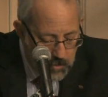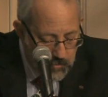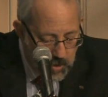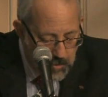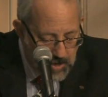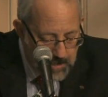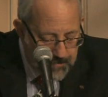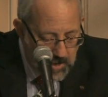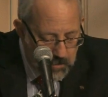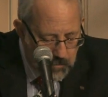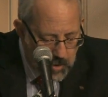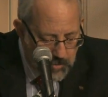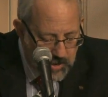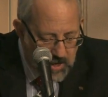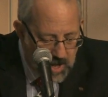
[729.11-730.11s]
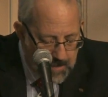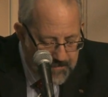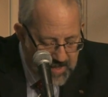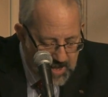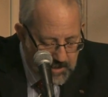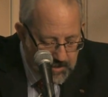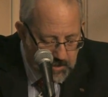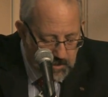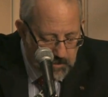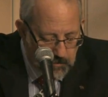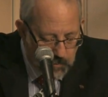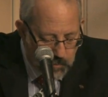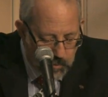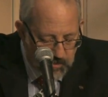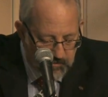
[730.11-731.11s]
wrote an op-ed in the
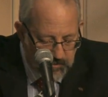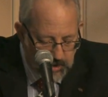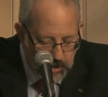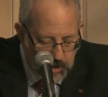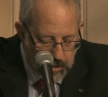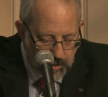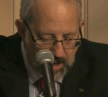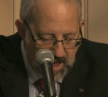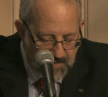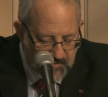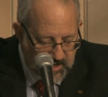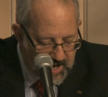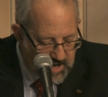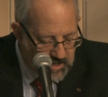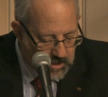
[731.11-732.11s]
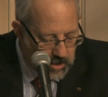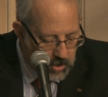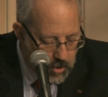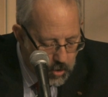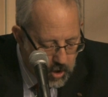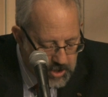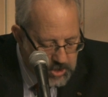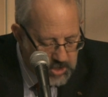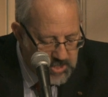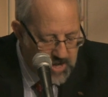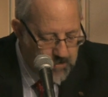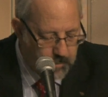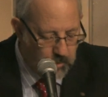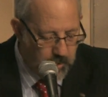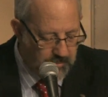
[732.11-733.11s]
Wall Street Journal advocating a large
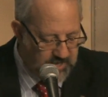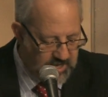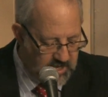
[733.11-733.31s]
temporary